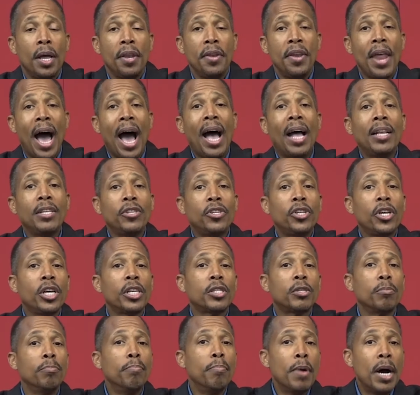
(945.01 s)
Not
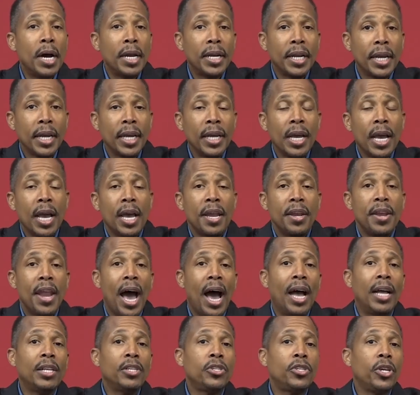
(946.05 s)
just money,
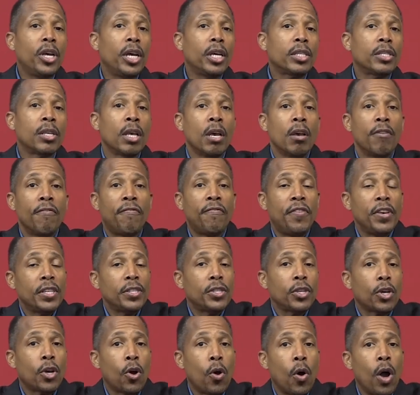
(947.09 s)
not just
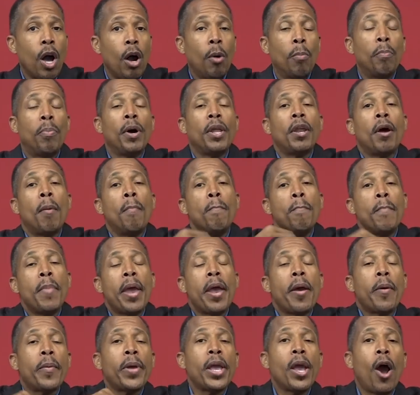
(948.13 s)
physical health, but a
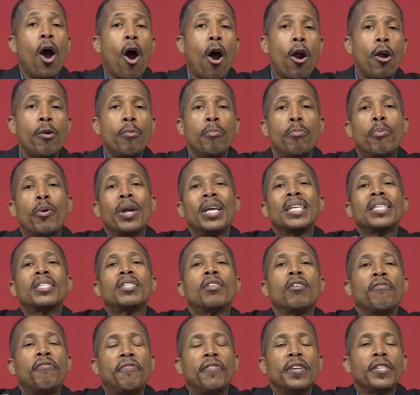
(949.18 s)
merry heart
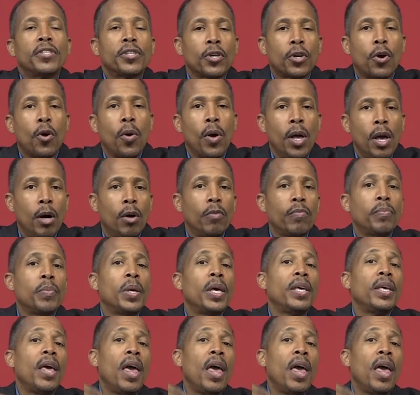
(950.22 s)
brings the physical health,